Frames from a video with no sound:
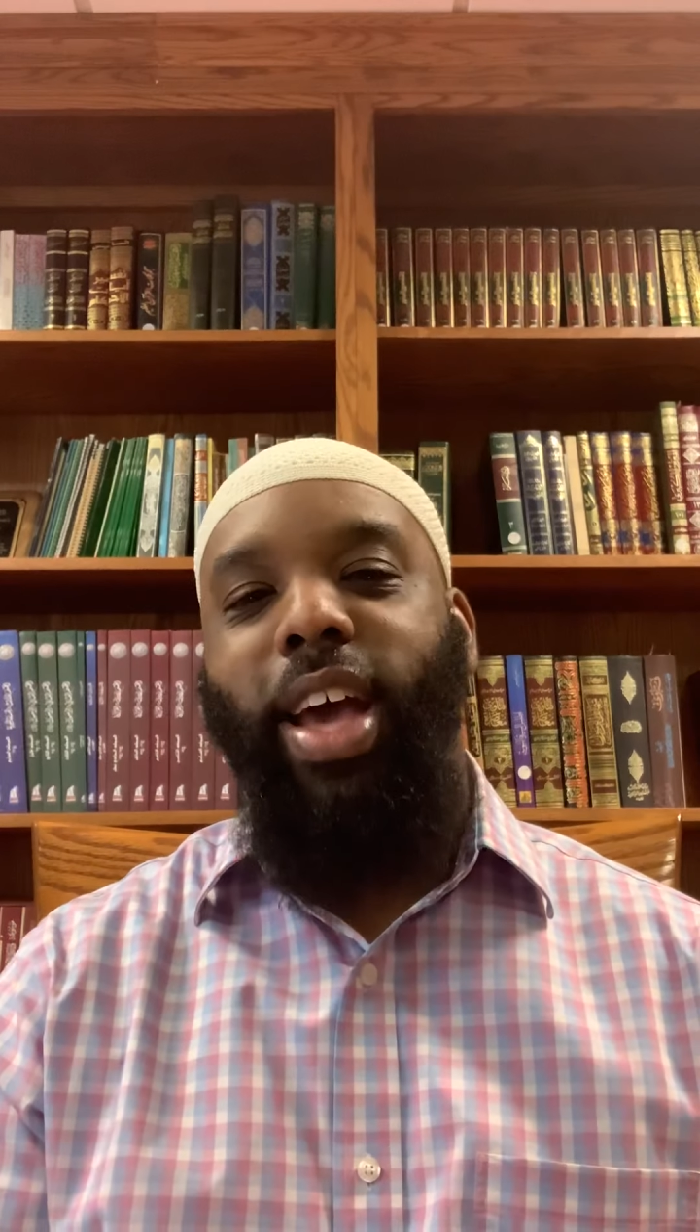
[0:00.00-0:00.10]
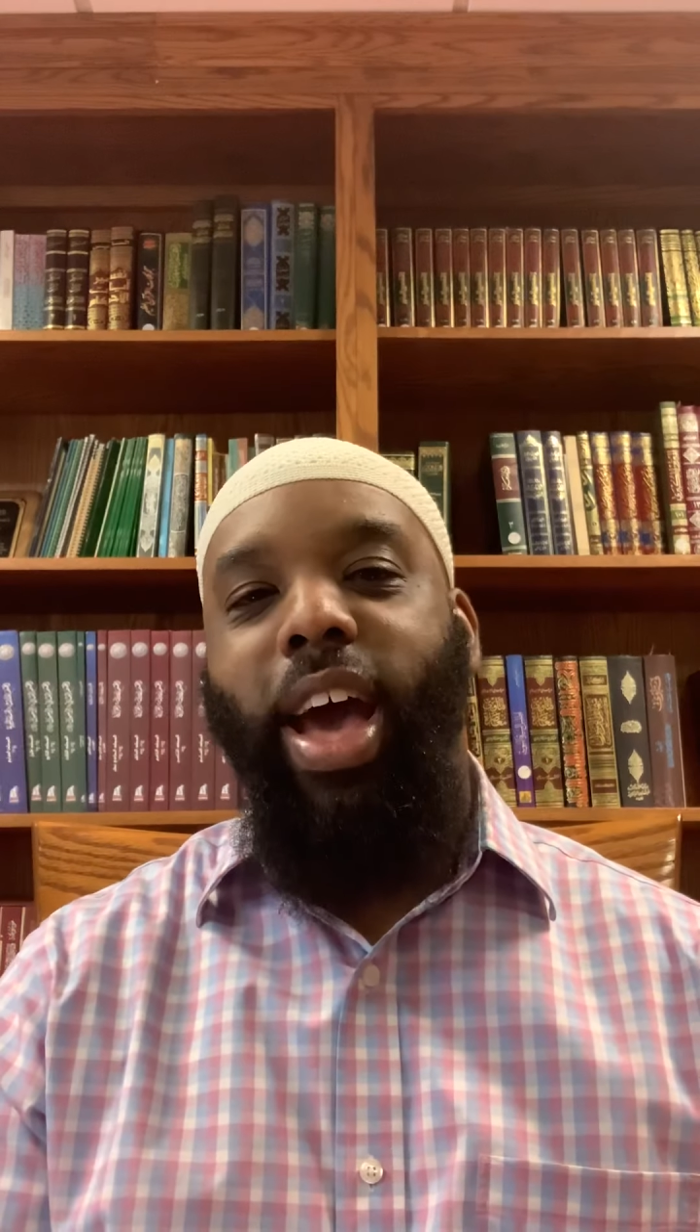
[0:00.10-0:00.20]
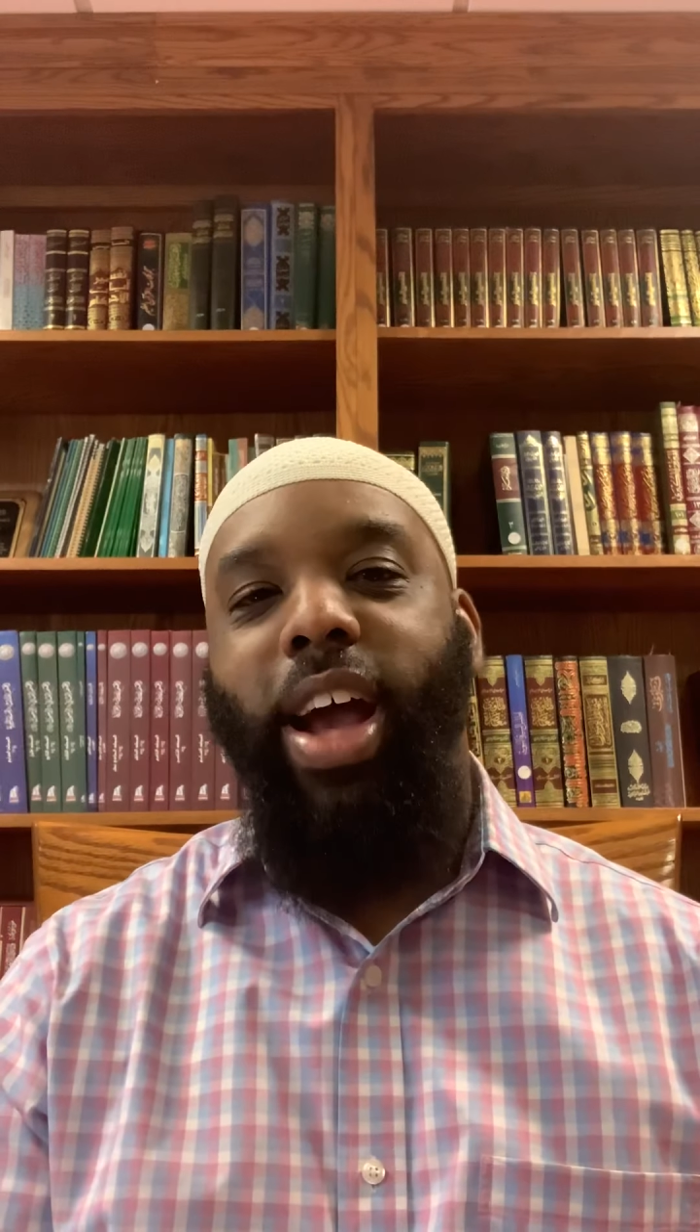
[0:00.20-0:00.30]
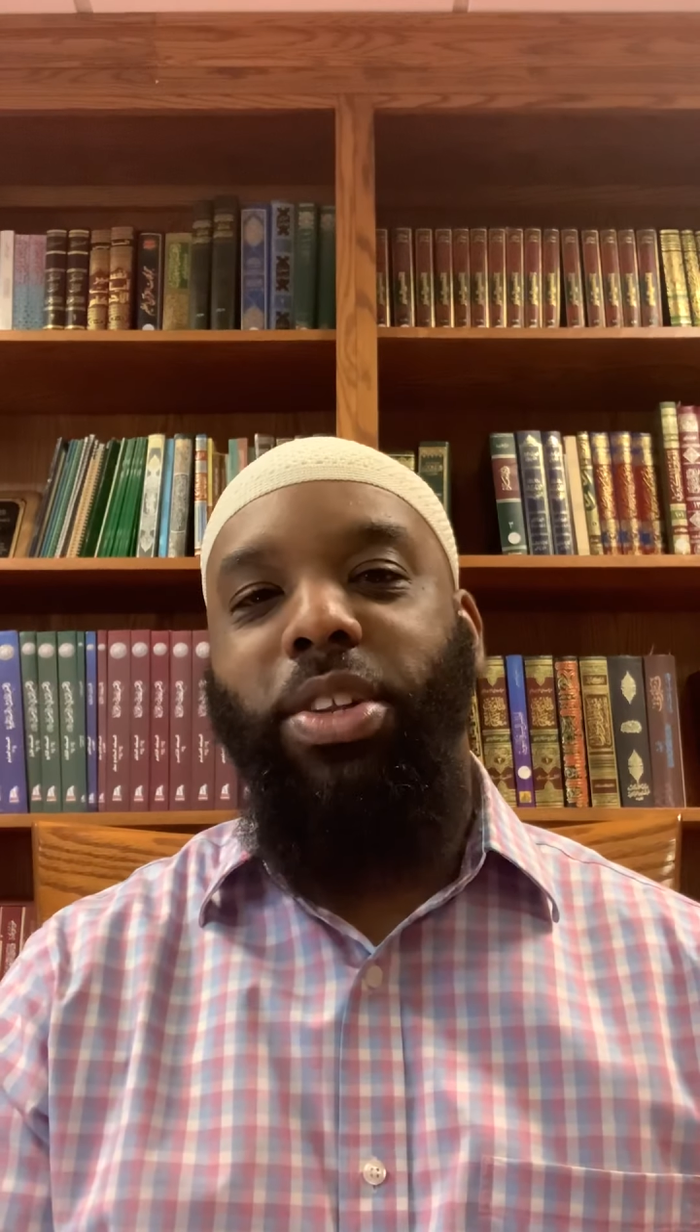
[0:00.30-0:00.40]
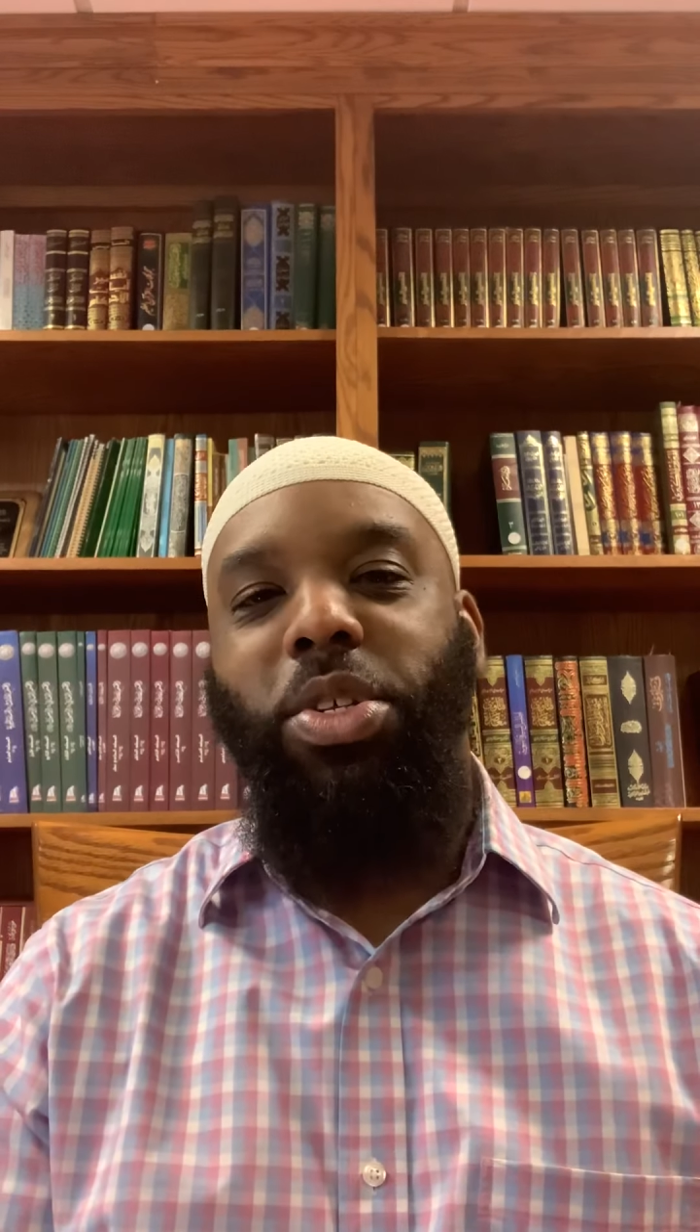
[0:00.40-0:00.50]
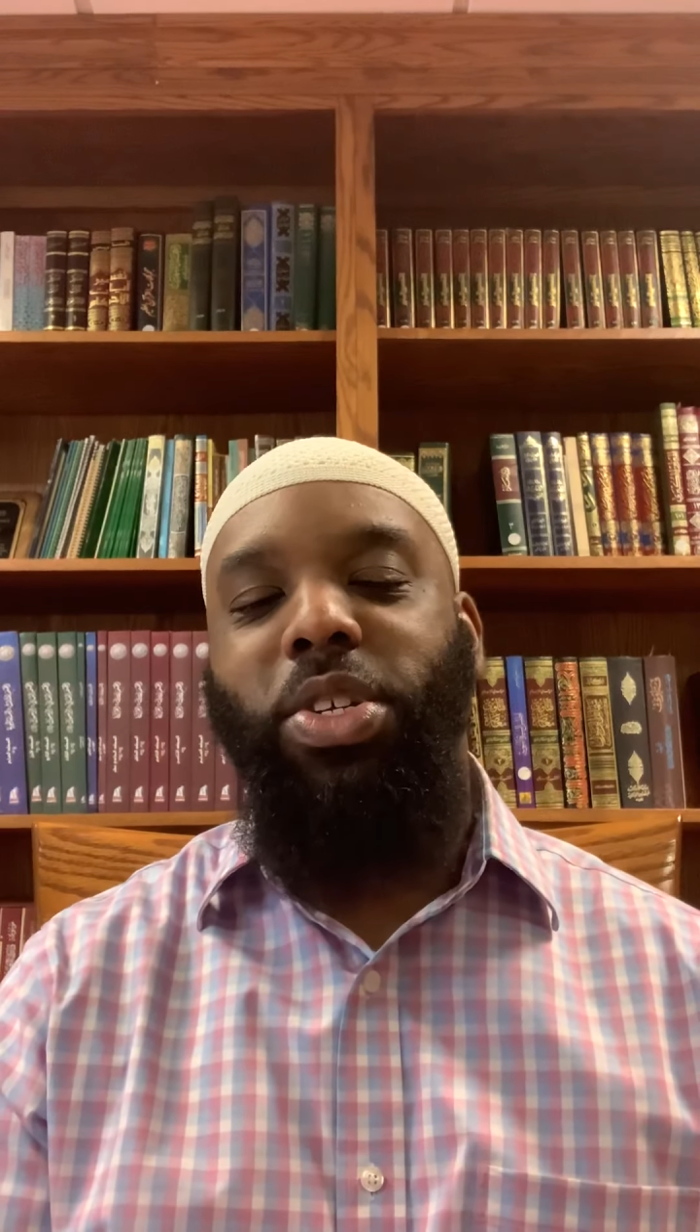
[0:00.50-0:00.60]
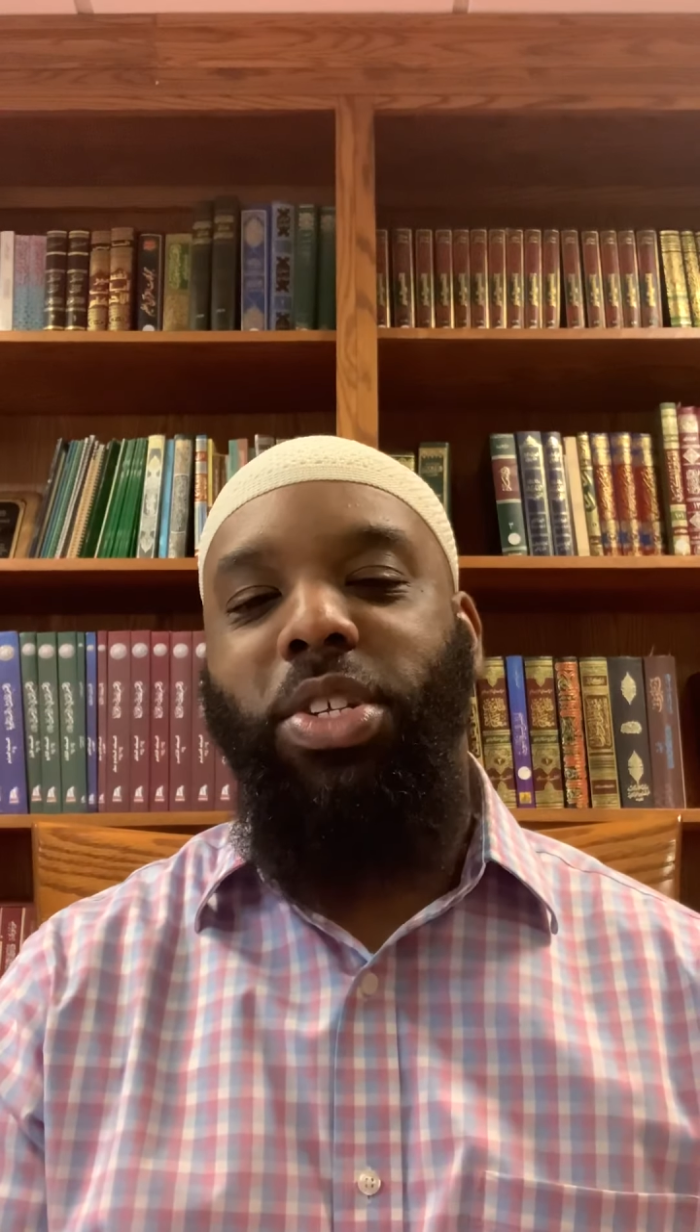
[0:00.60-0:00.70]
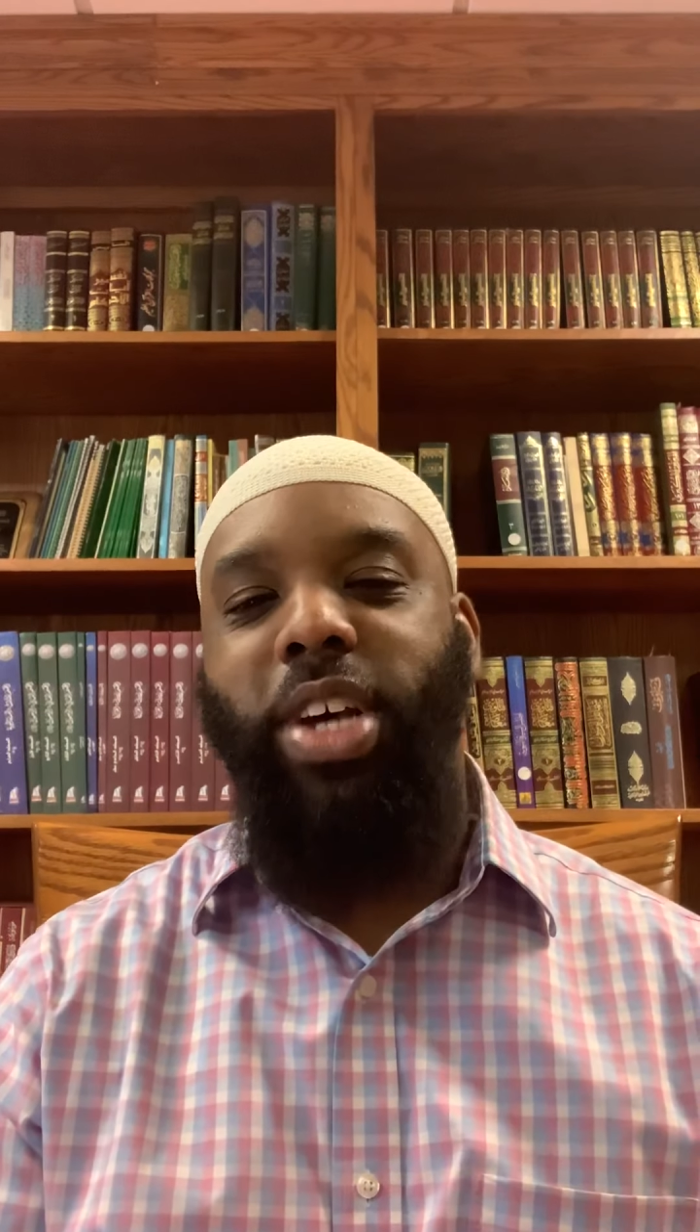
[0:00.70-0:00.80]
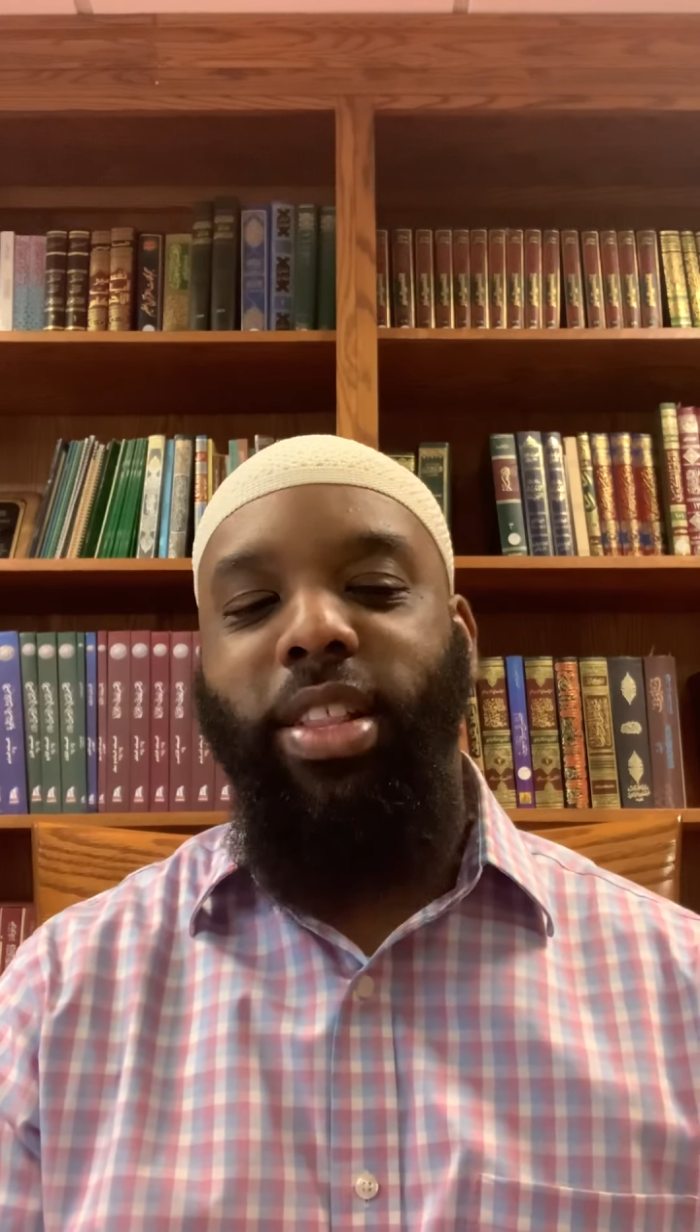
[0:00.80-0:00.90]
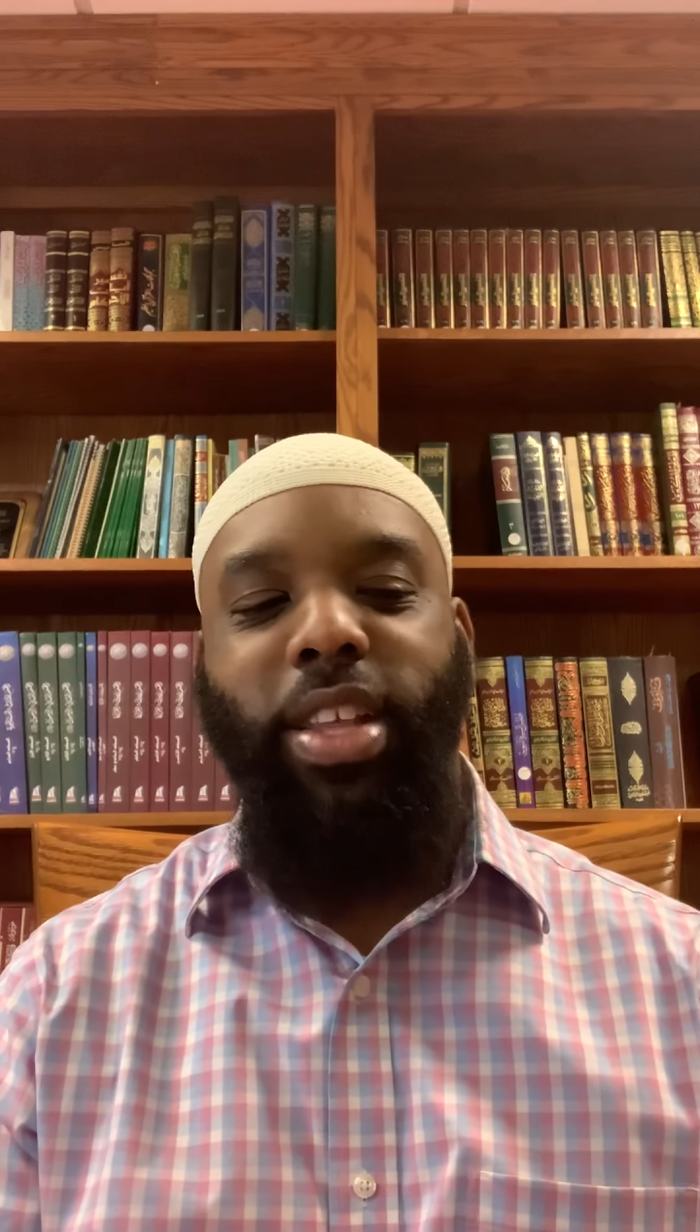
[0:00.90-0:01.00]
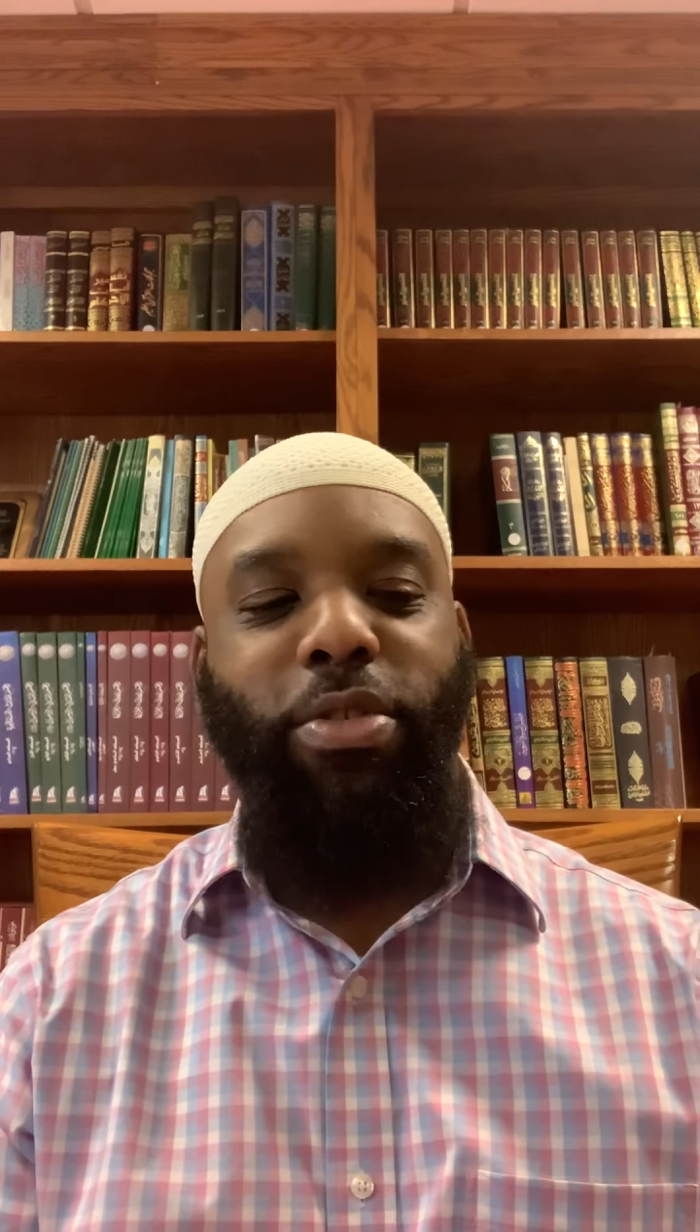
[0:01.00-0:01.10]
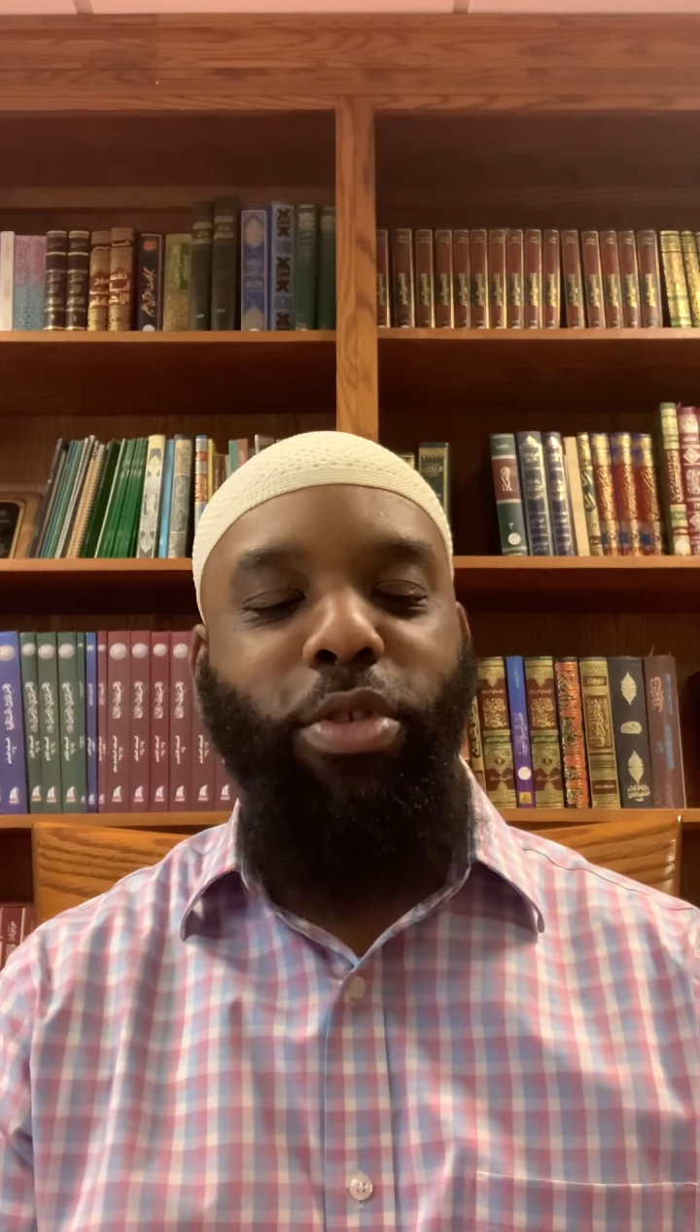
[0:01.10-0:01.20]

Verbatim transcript: And he said that